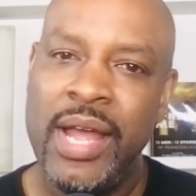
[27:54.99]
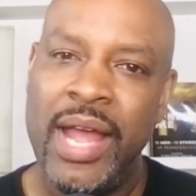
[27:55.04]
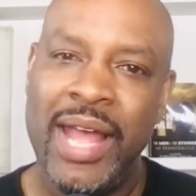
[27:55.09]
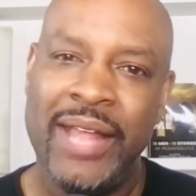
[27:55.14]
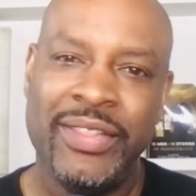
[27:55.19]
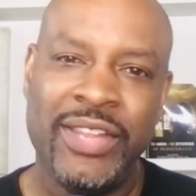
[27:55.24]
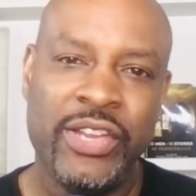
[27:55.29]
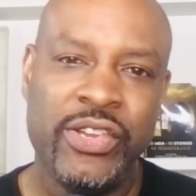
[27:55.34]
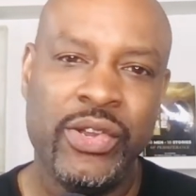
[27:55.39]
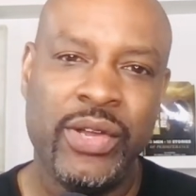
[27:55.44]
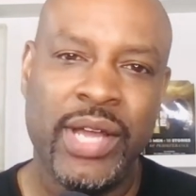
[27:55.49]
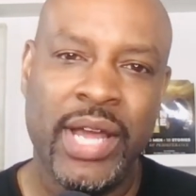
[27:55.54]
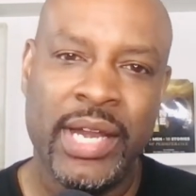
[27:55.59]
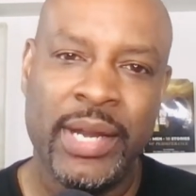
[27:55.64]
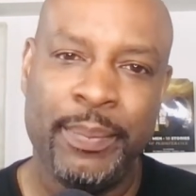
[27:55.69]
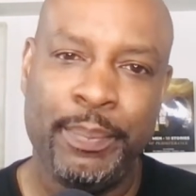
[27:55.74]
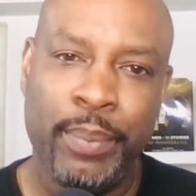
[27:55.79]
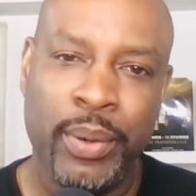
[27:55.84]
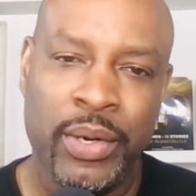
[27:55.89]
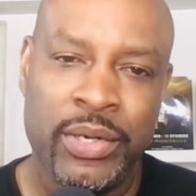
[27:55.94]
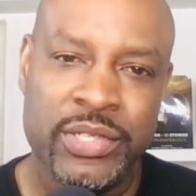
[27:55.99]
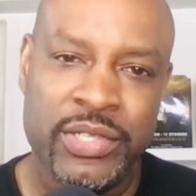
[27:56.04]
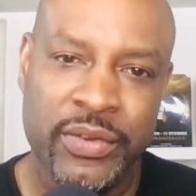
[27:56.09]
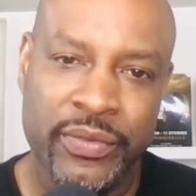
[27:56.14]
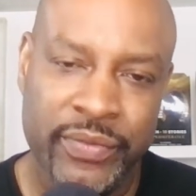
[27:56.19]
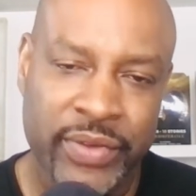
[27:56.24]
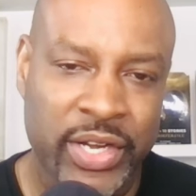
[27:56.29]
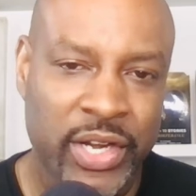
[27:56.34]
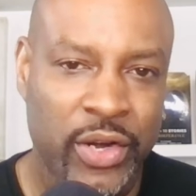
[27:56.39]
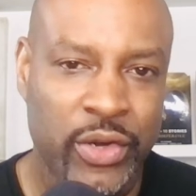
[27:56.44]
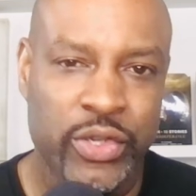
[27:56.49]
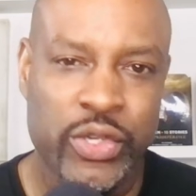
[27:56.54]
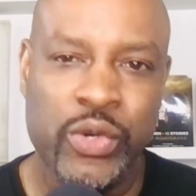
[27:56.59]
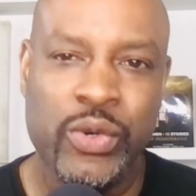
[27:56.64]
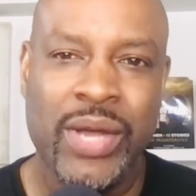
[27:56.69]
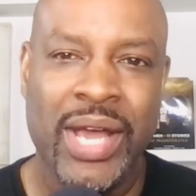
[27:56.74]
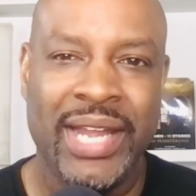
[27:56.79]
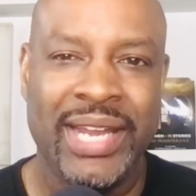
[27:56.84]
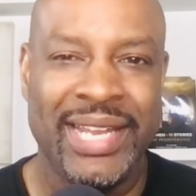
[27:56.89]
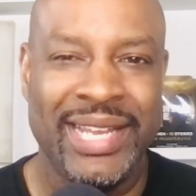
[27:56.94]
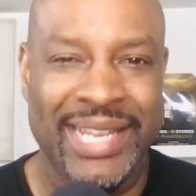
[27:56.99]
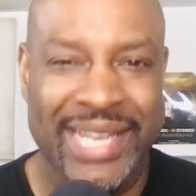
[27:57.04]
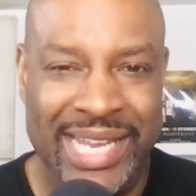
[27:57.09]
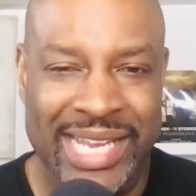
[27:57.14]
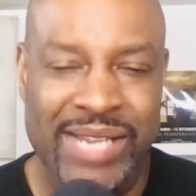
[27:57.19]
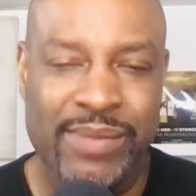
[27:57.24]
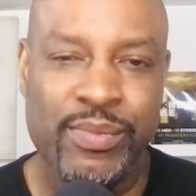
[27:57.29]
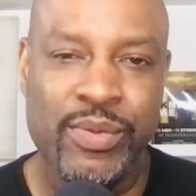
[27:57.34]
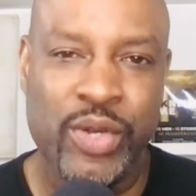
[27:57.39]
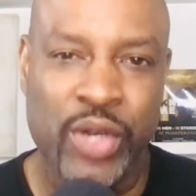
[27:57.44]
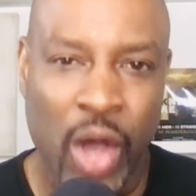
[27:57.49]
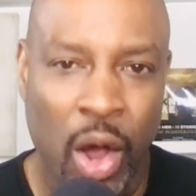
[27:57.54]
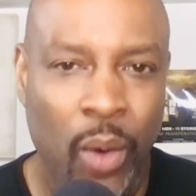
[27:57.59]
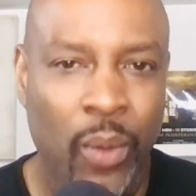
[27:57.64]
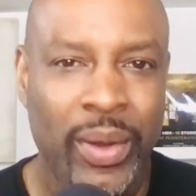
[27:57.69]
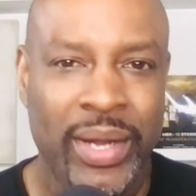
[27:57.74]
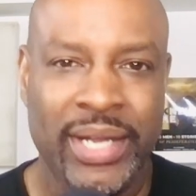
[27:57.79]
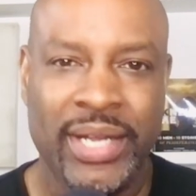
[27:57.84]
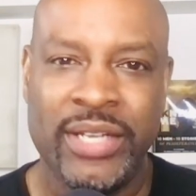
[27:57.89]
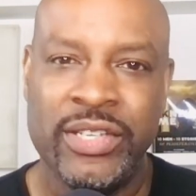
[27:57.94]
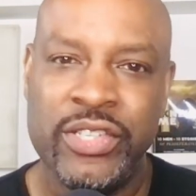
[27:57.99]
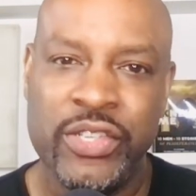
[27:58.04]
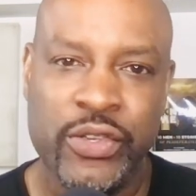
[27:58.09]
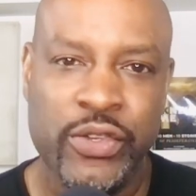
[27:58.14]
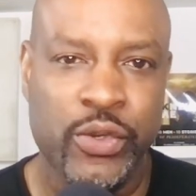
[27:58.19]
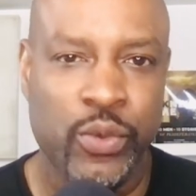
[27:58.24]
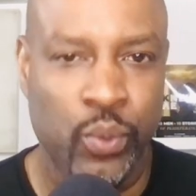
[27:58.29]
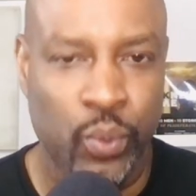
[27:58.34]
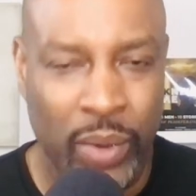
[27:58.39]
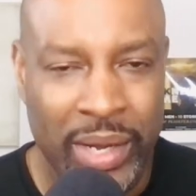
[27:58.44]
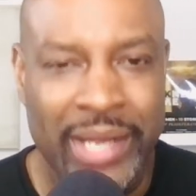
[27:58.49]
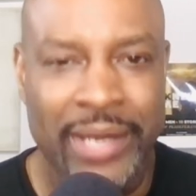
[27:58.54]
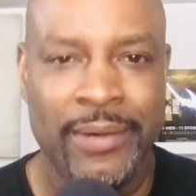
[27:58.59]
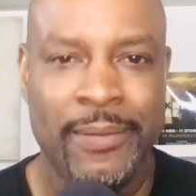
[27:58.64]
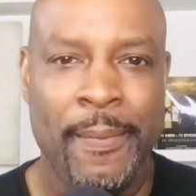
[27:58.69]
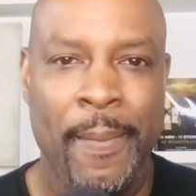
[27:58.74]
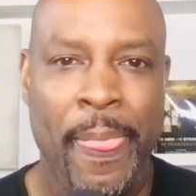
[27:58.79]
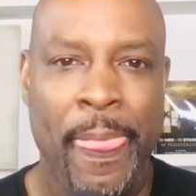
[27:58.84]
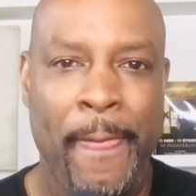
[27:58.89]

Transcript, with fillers: And then you got to persevere. You got to keep going until you win.